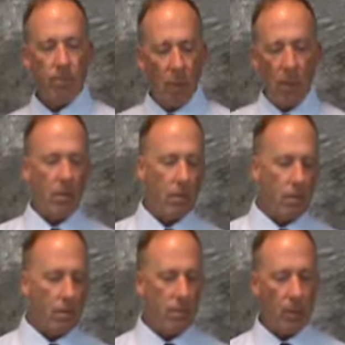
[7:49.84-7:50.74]
Bum,
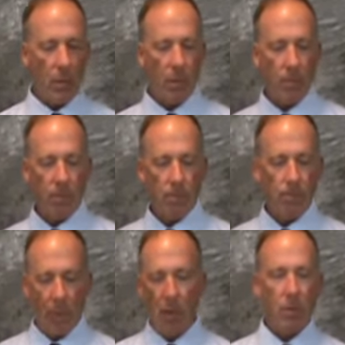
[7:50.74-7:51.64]
bum,
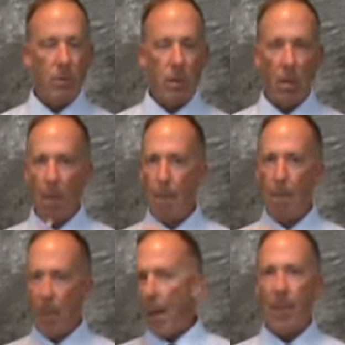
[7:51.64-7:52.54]
bum. So you
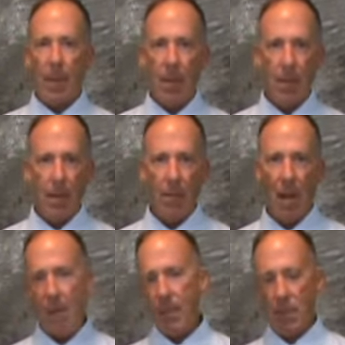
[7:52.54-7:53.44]
pop
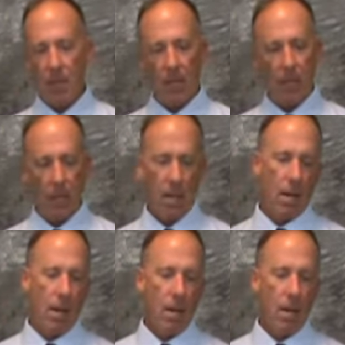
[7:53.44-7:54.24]
it in the beginning.